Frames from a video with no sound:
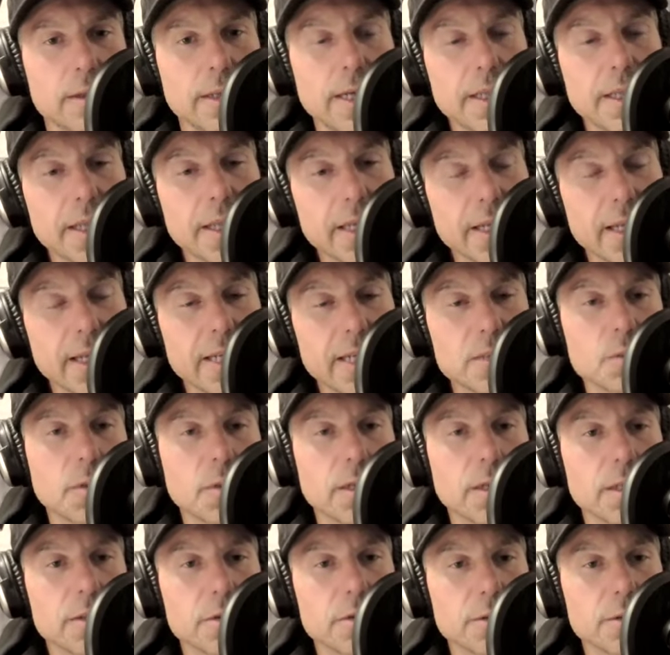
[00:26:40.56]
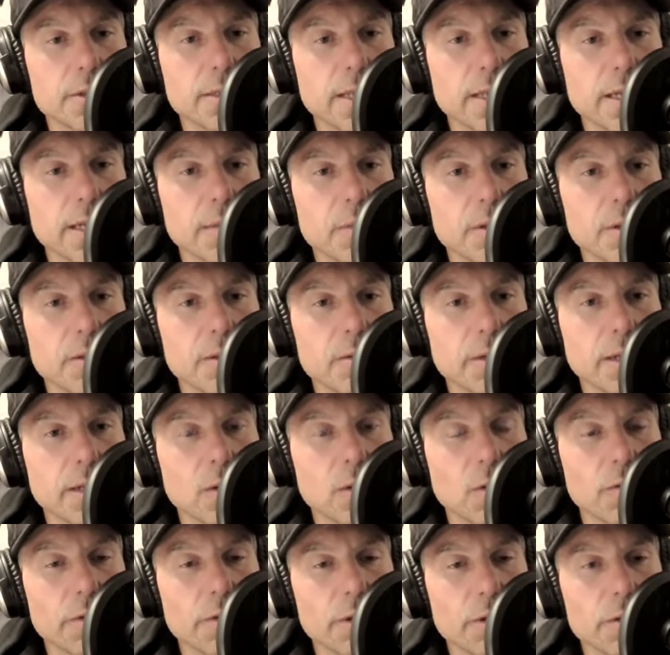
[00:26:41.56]
And then that's when injuries happen,
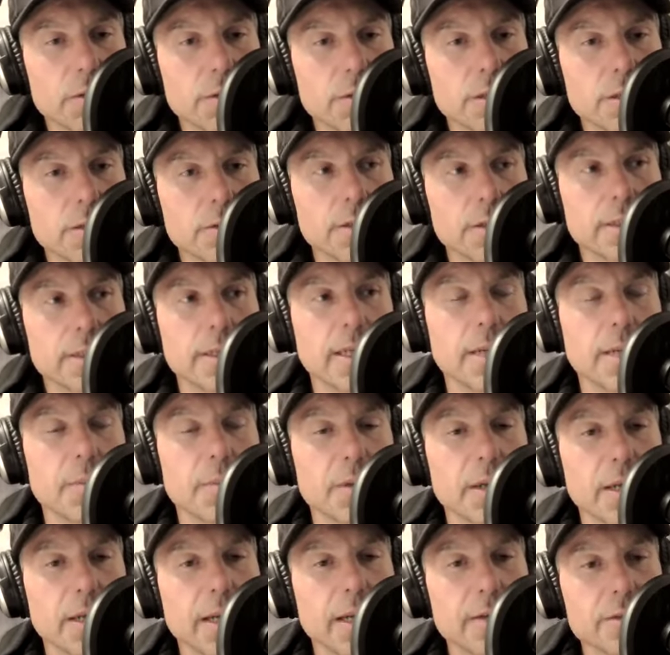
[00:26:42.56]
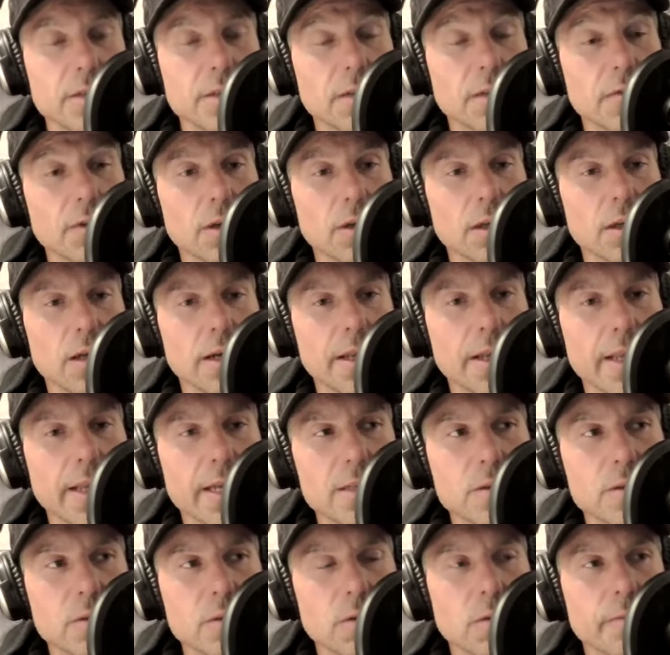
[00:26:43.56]
right? Overuse injuries happen. And I suffered a lot of
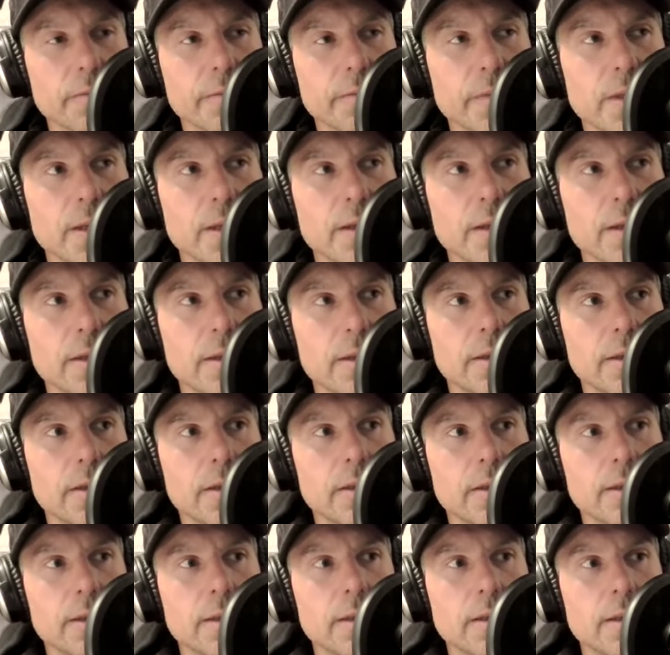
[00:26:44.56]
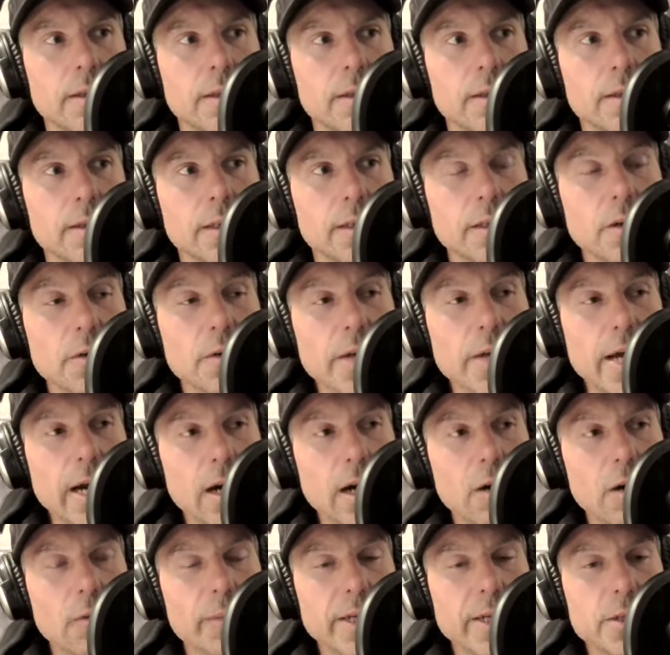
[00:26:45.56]
that. So,
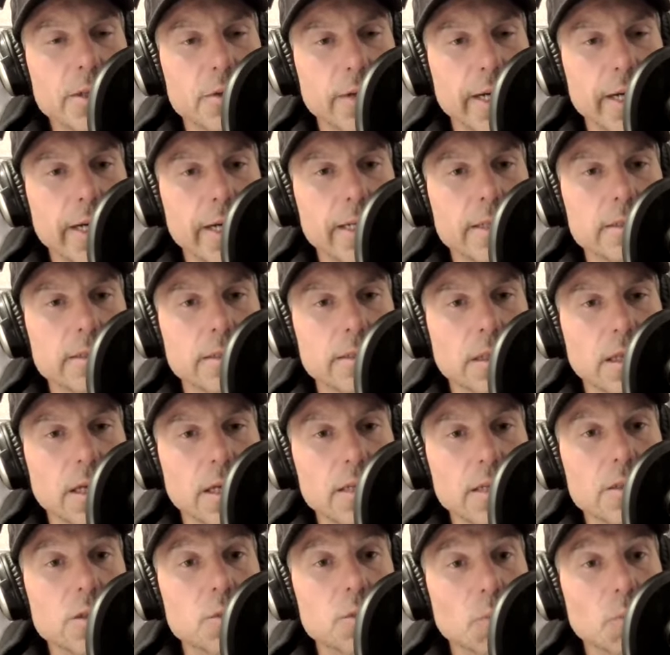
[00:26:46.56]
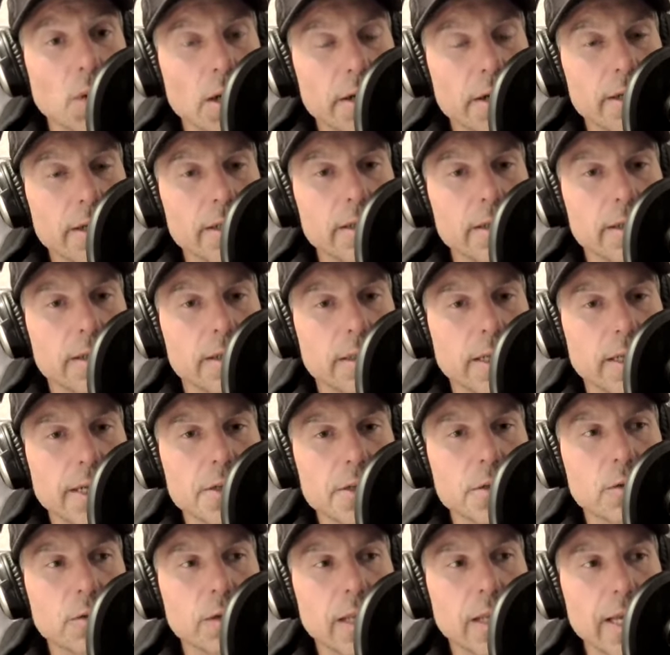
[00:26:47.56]
now my training is a lot smarter. I
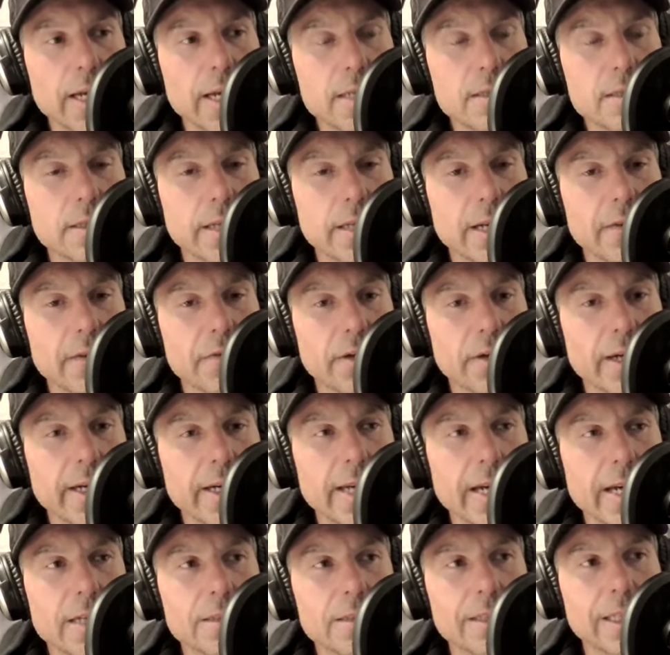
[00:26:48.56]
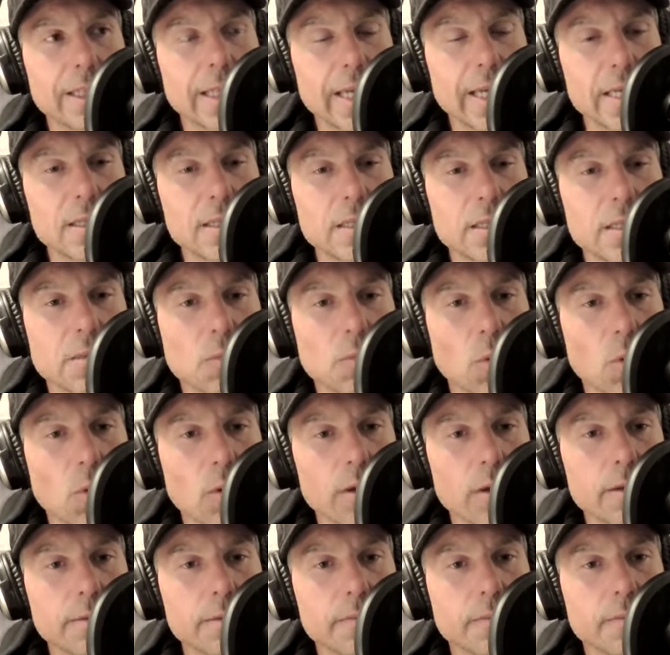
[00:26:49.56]
do less, and I find actually less is
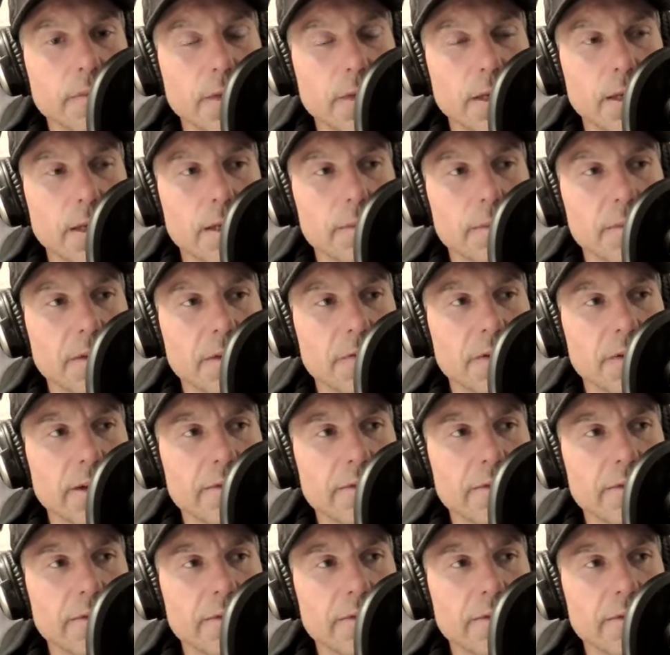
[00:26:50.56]
more. If I